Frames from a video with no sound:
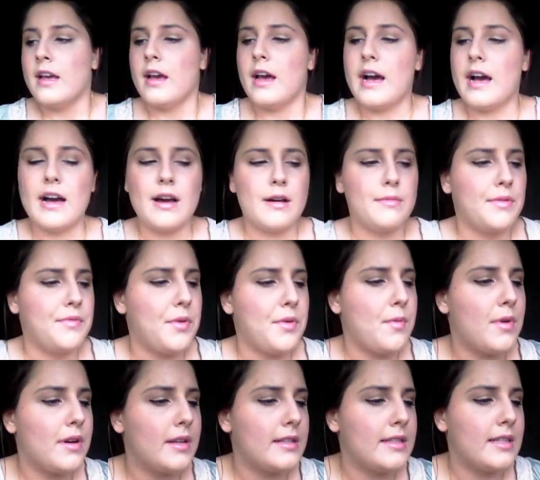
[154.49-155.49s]
If you
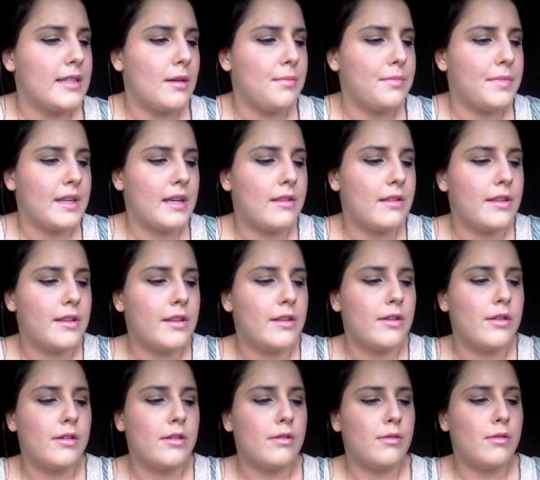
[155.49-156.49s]
wanted something a
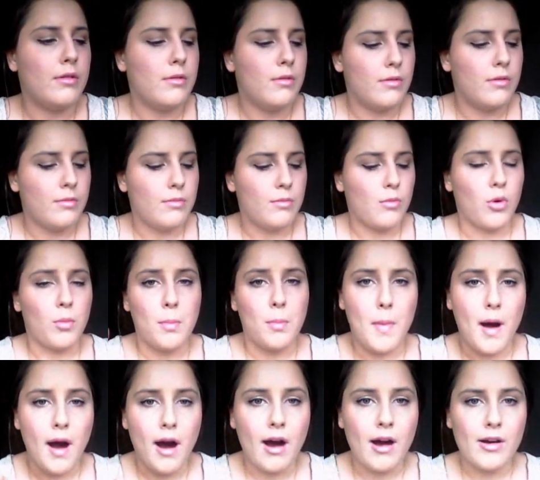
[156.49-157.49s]
little more
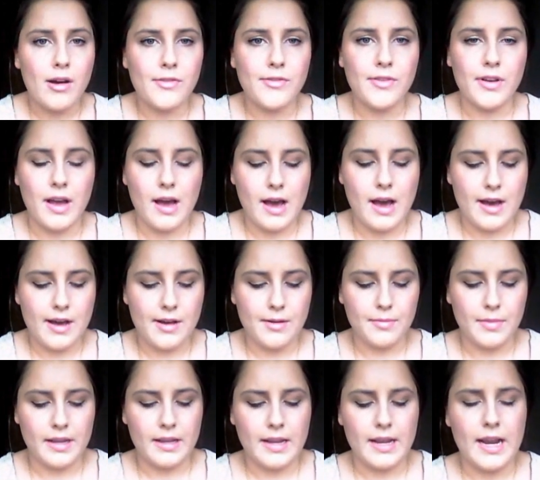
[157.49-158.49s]

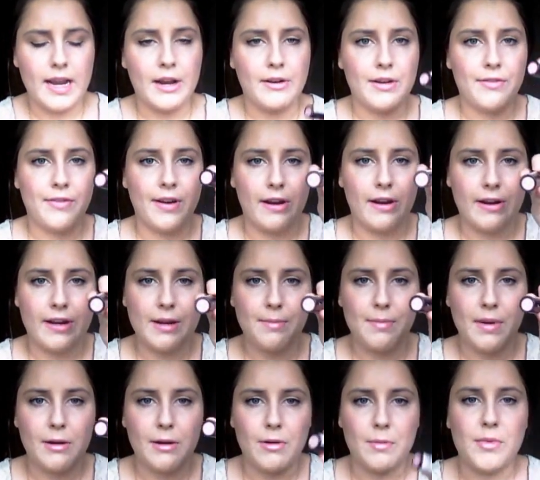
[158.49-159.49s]
mauve, Airy Fairy
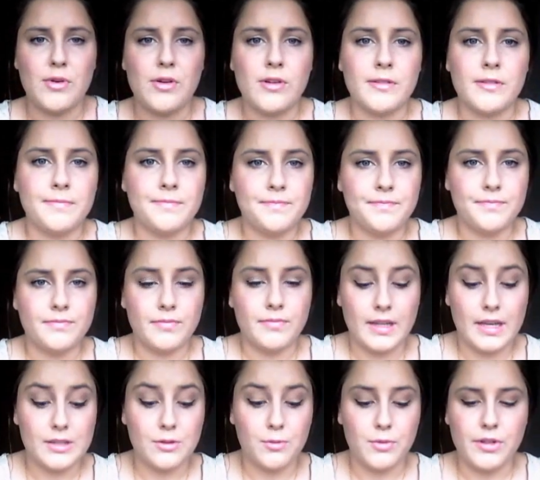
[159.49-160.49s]
by Rimmel
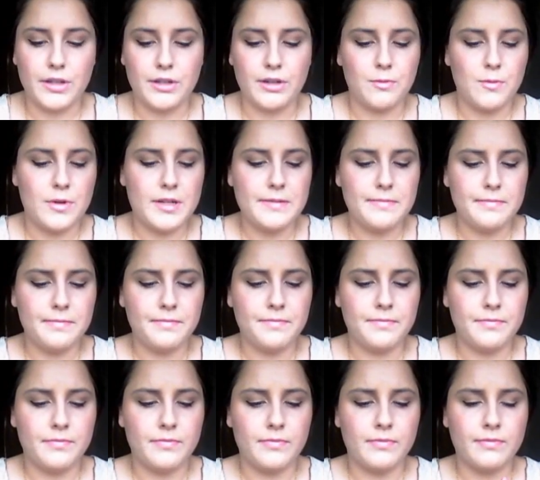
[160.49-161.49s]
is a really good one,
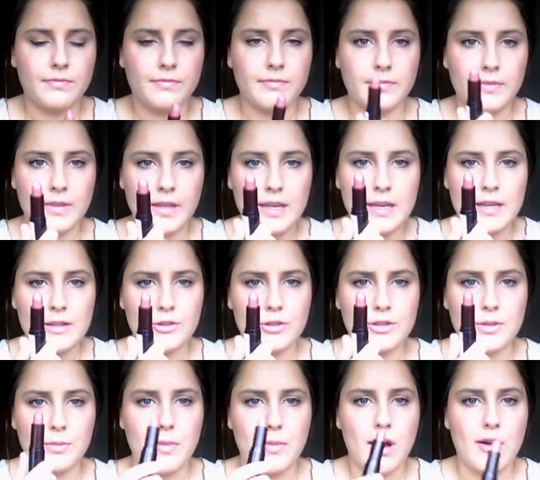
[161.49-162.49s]
just
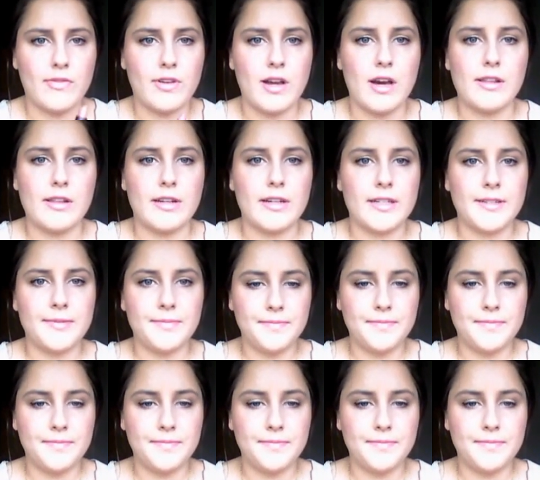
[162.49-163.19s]
a mauve color.